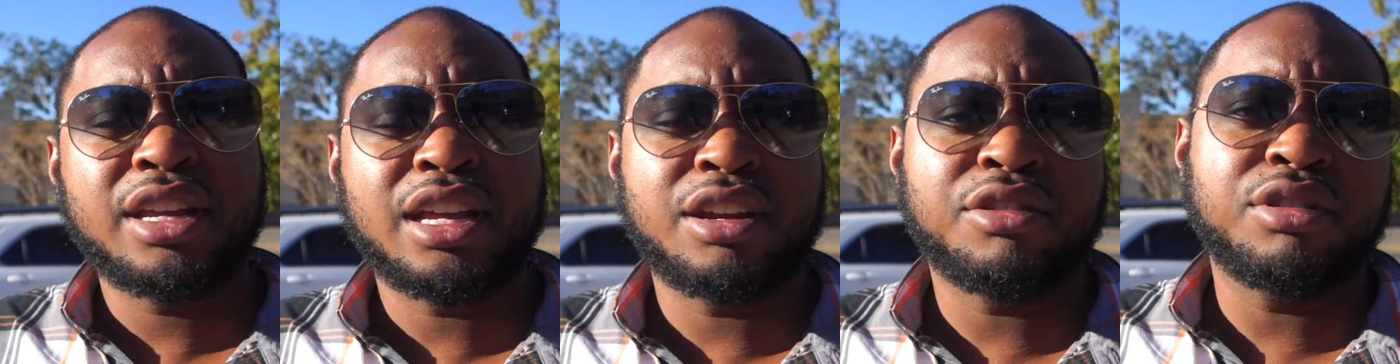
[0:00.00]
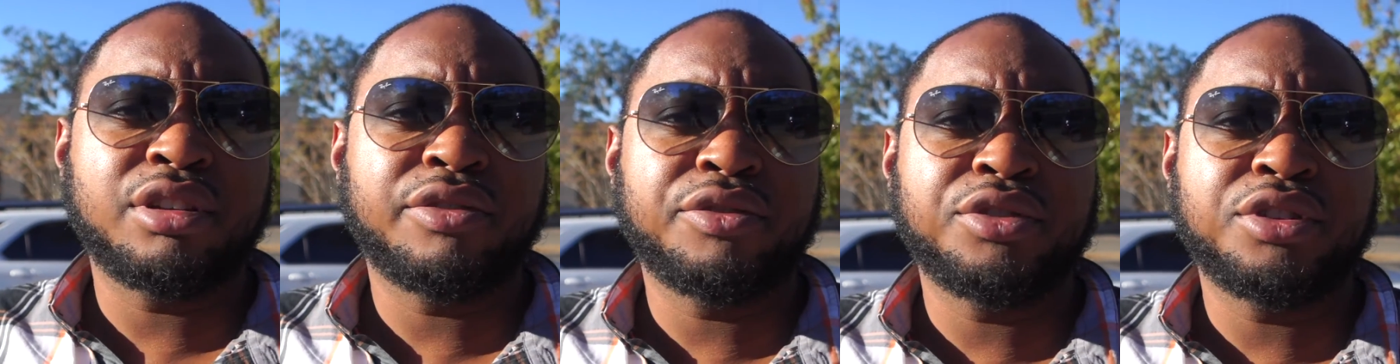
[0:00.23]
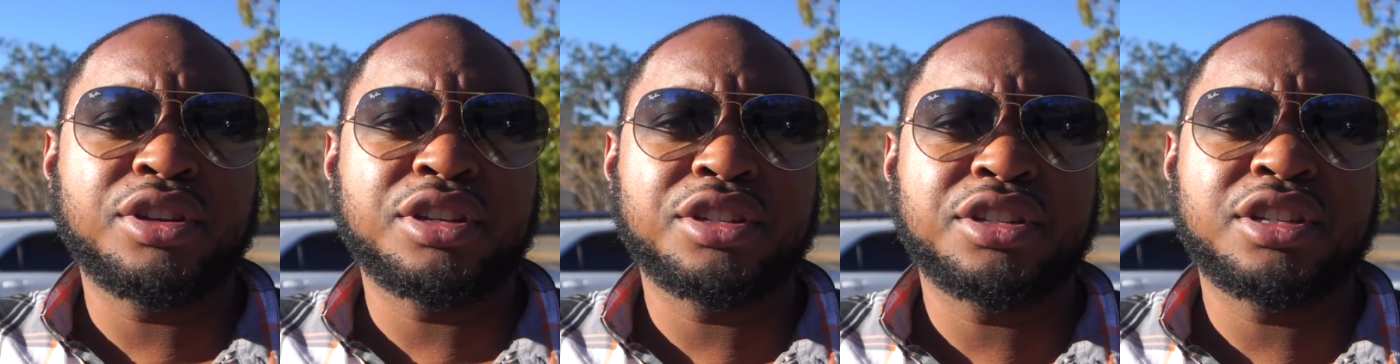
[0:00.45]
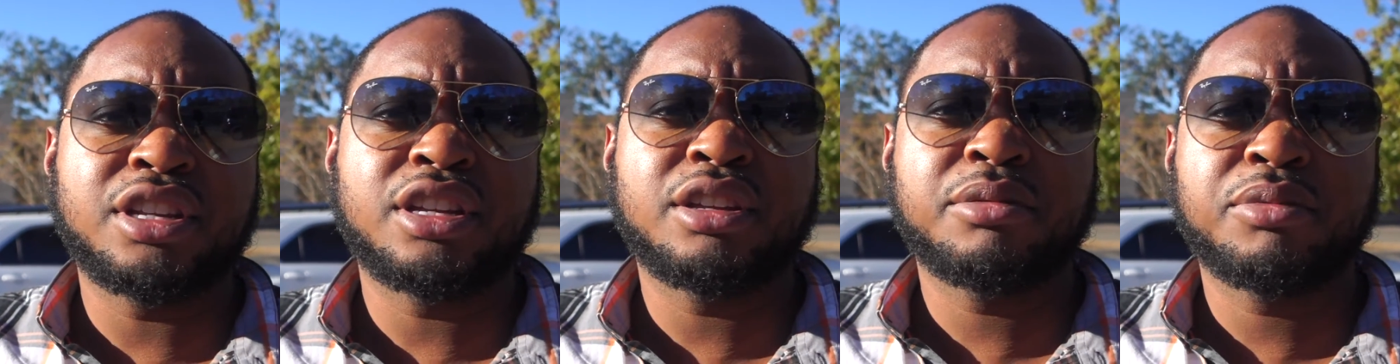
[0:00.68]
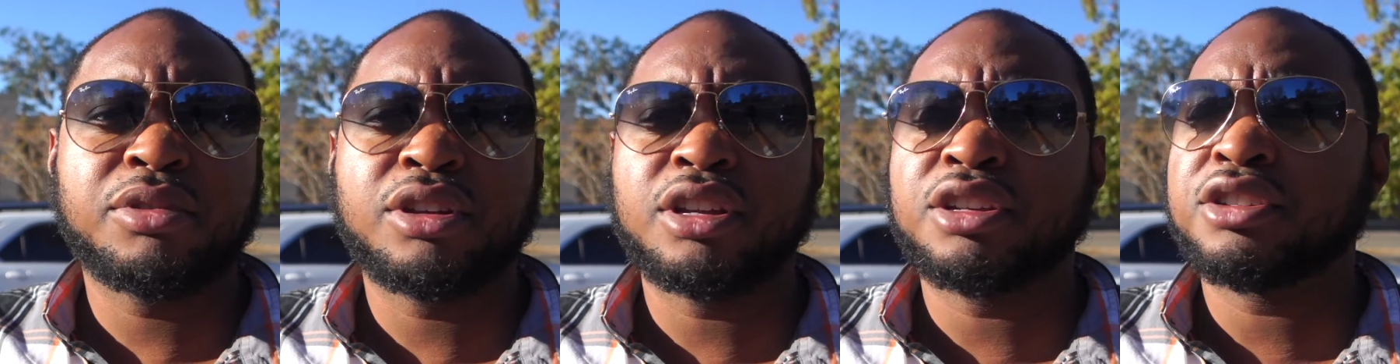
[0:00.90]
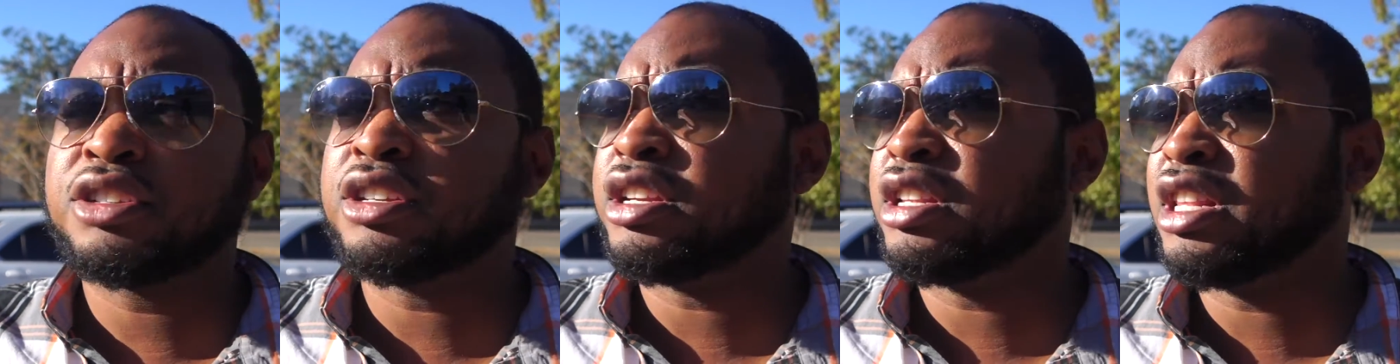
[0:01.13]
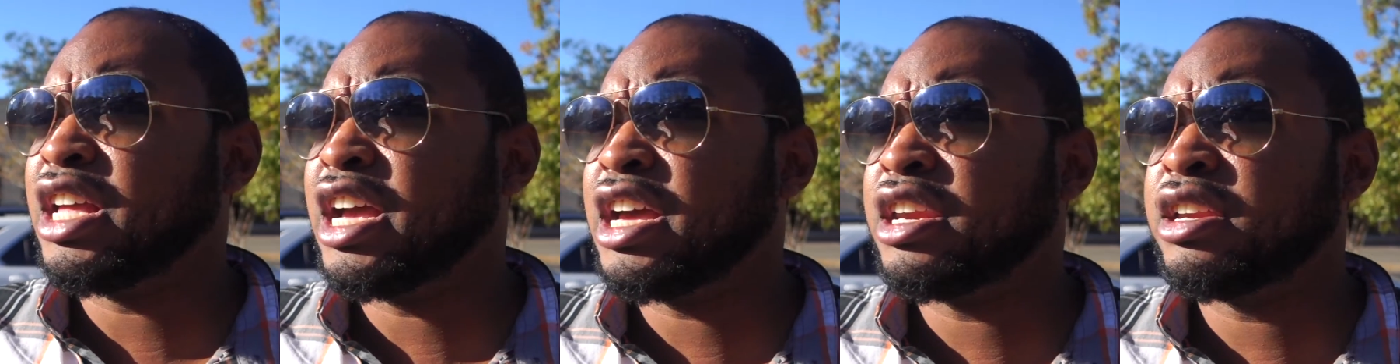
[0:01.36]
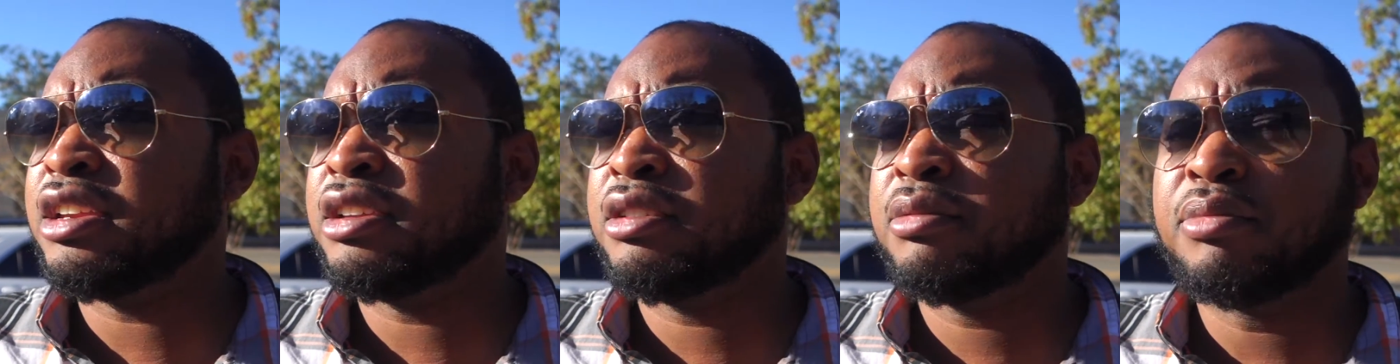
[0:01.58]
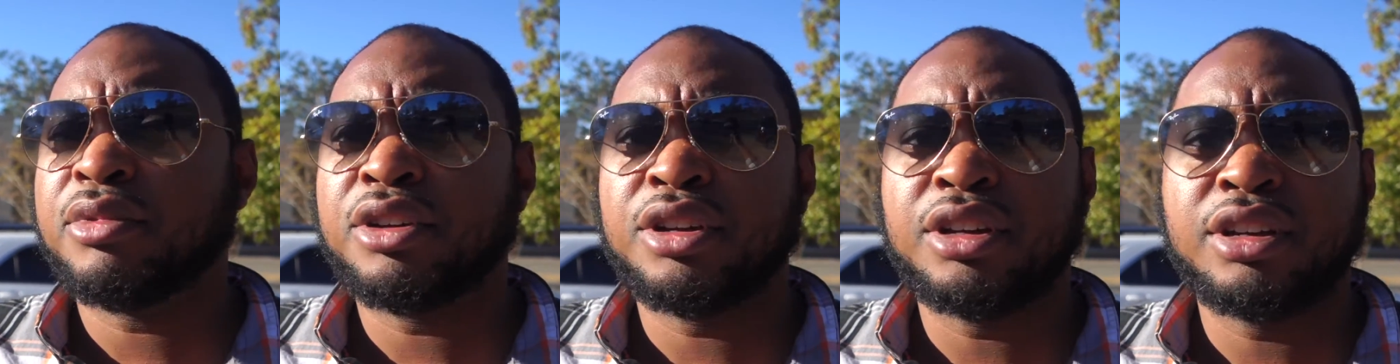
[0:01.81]
I don't know if you can see it because of the lighting,
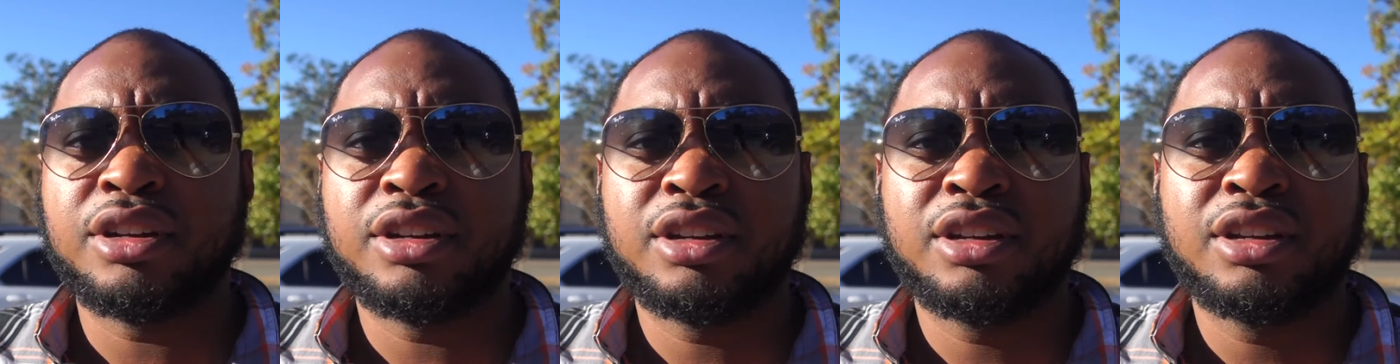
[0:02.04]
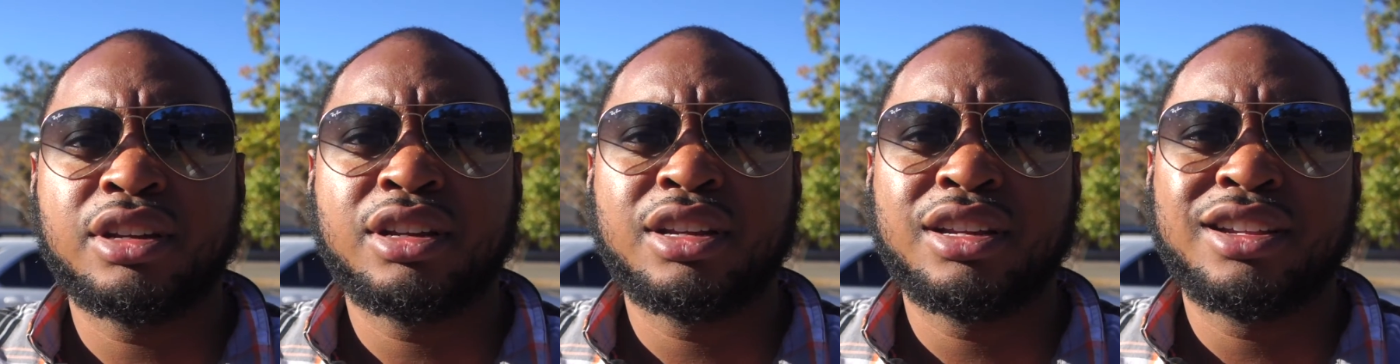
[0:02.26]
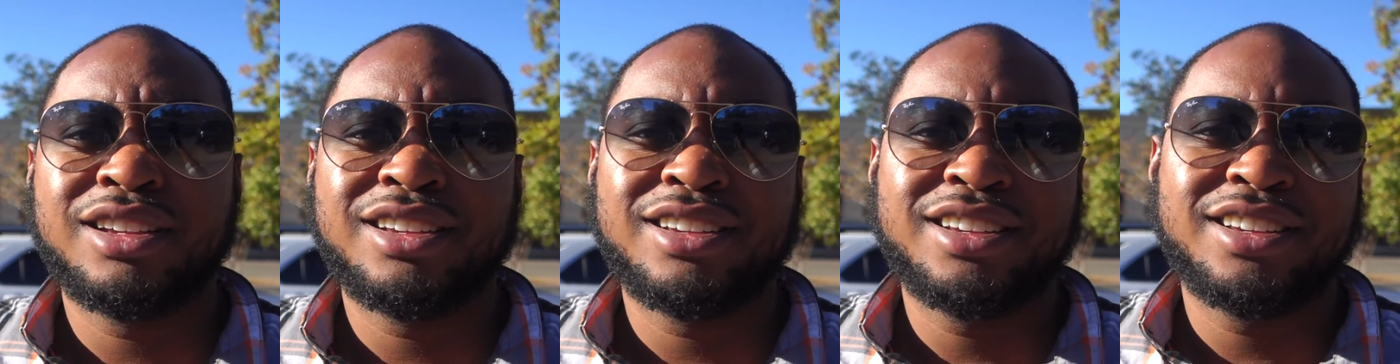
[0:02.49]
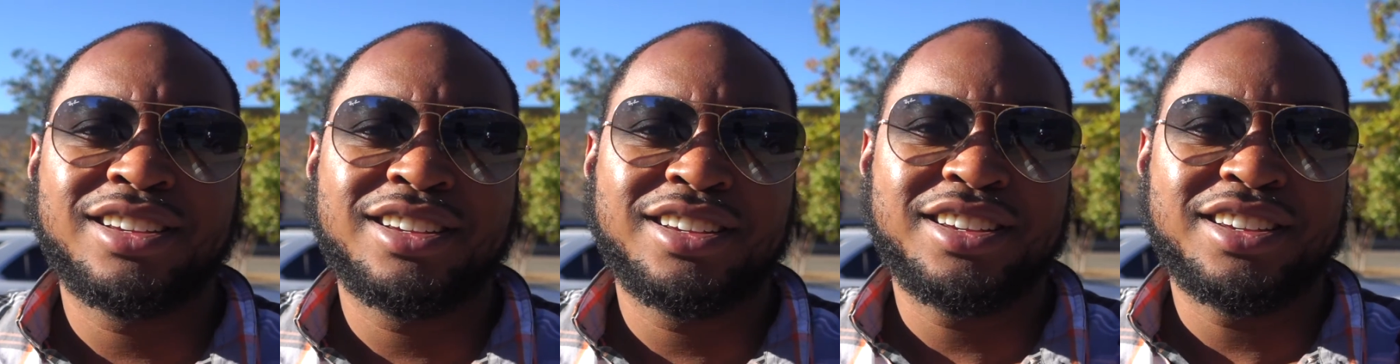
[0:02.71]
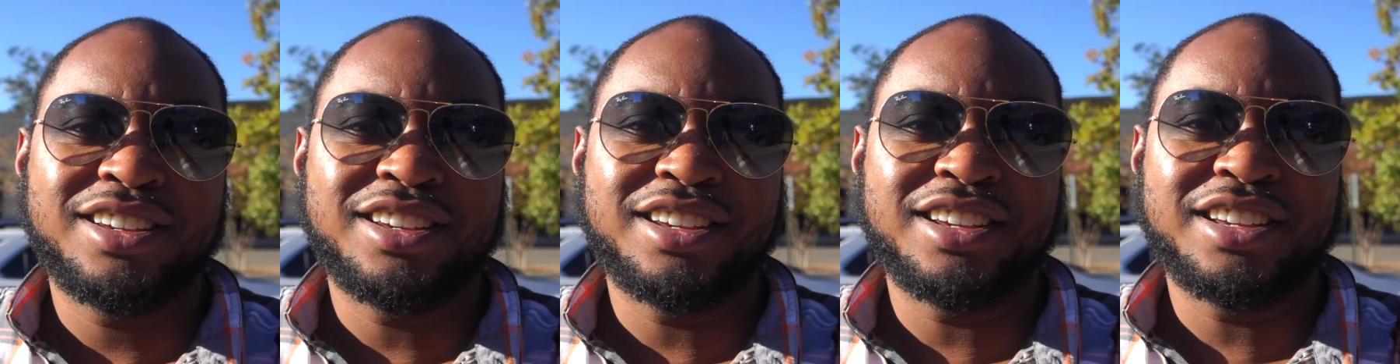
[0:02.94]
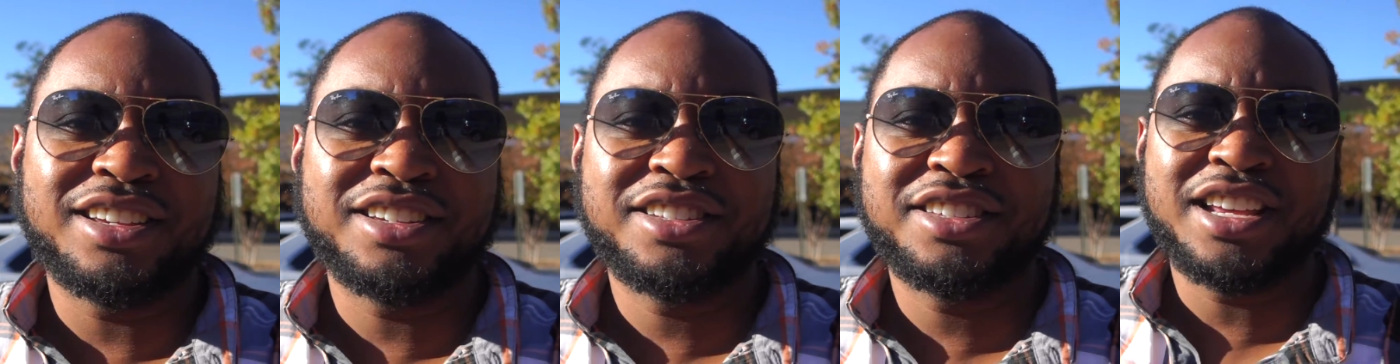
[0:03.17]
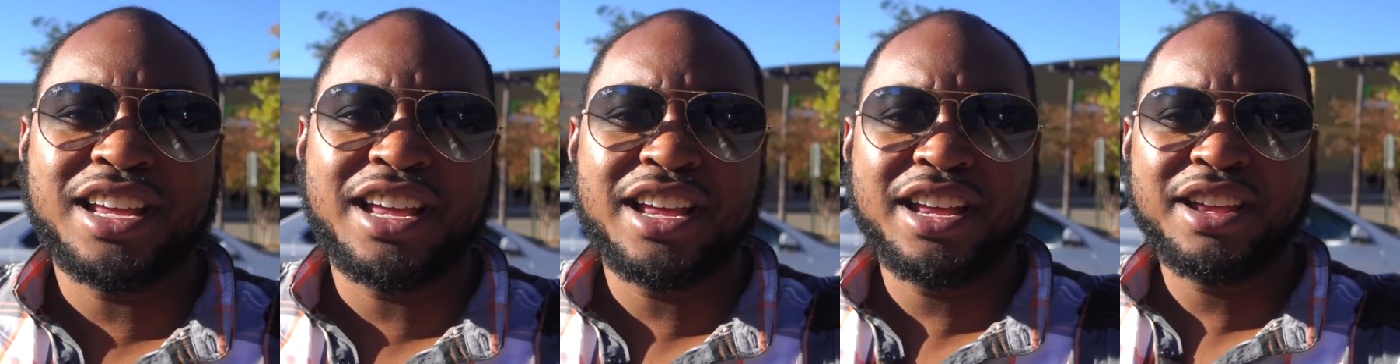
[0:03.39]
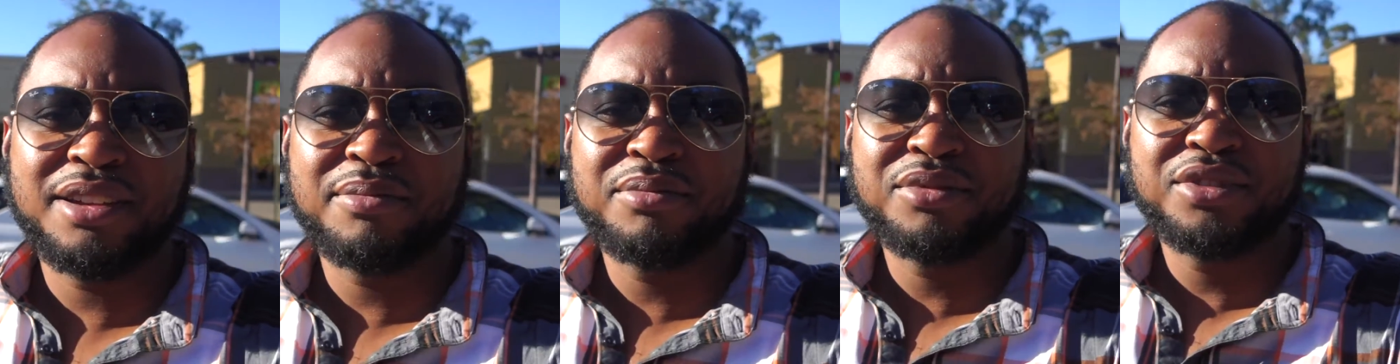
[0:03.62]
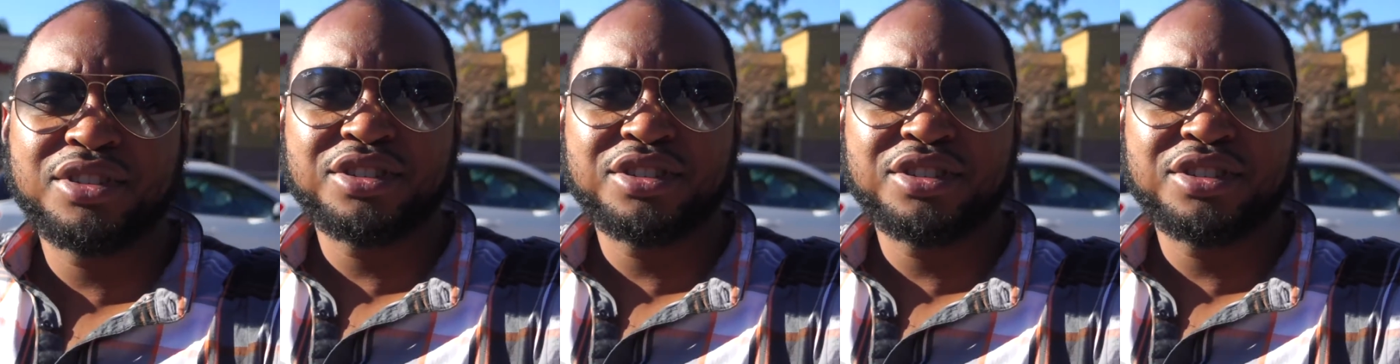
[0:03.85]
but it's time